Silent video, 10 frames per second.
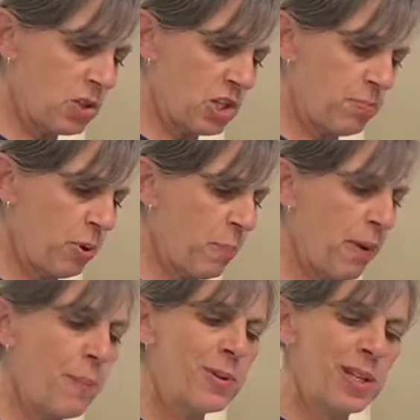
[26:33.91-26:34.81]
she put a
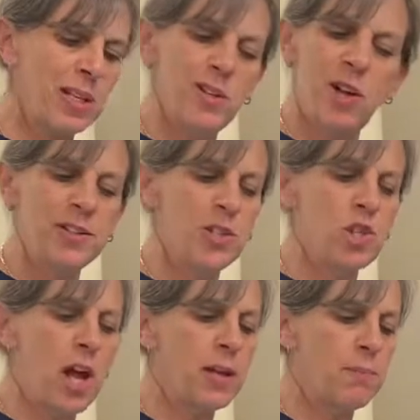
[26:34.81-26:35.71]
pumpkin in, not the
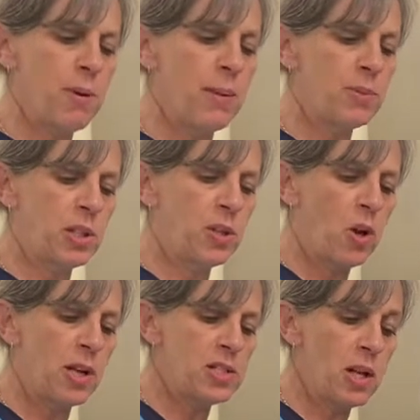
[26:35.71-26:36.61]
giant pumpkin
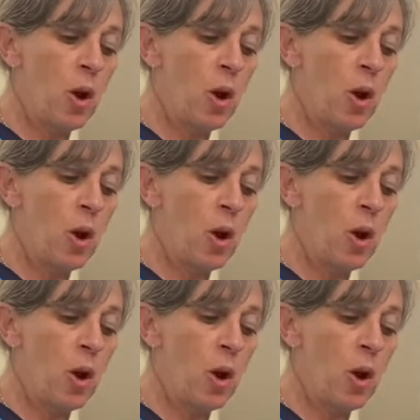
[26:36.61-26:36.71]
content.